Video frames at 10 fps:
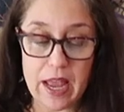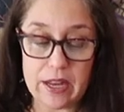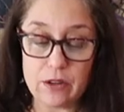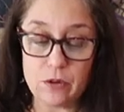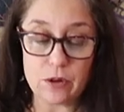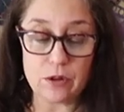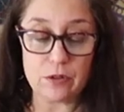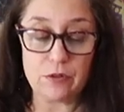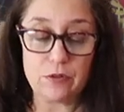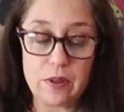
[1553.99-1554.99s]
and you're going
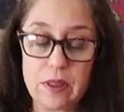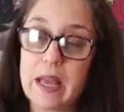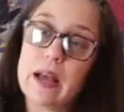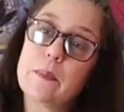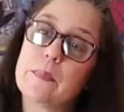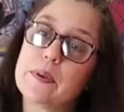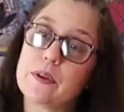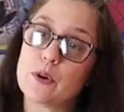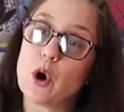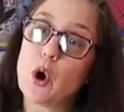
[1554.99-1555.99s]
to fill out
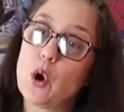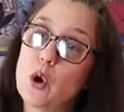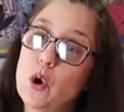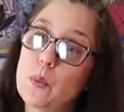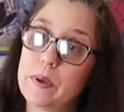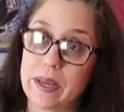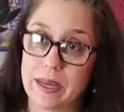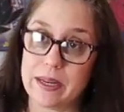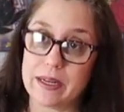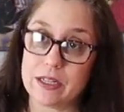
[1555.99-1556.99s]
your whole
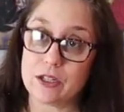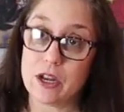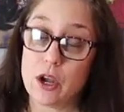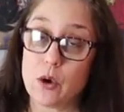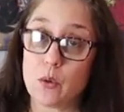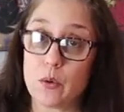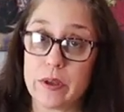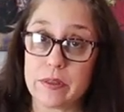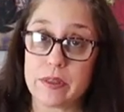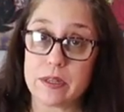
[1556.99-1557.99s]
page
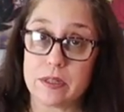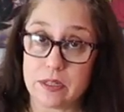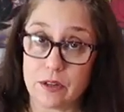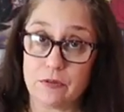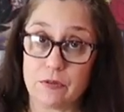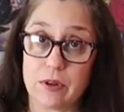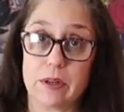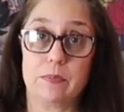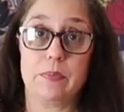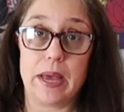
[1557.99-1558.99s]
with
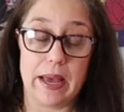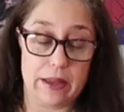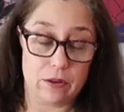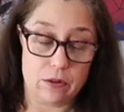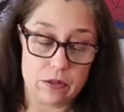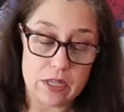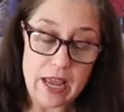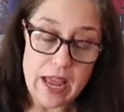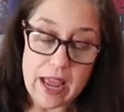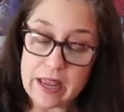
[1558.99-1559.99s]
different patterns.
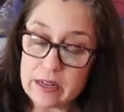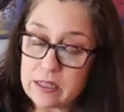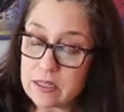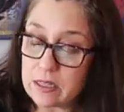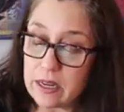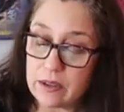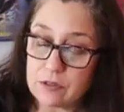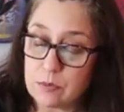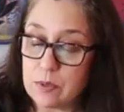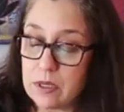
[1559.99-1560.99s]
And it doesn't have
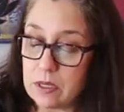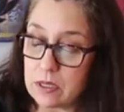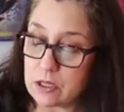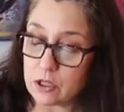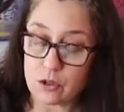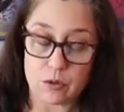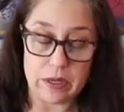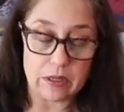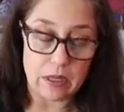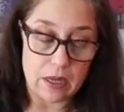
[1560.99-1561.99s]
to be in
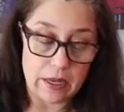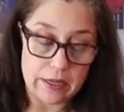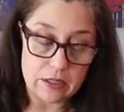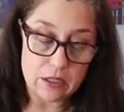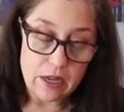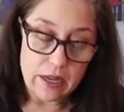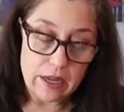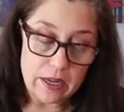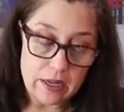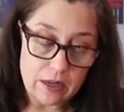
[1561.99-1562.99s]
straight lines.
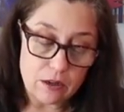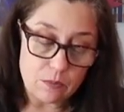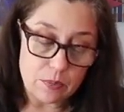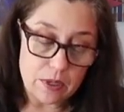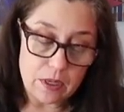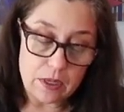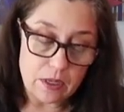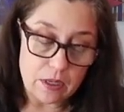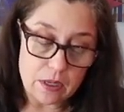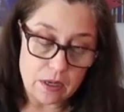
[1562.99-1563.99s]
It could
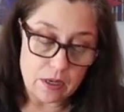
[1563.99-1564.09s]
be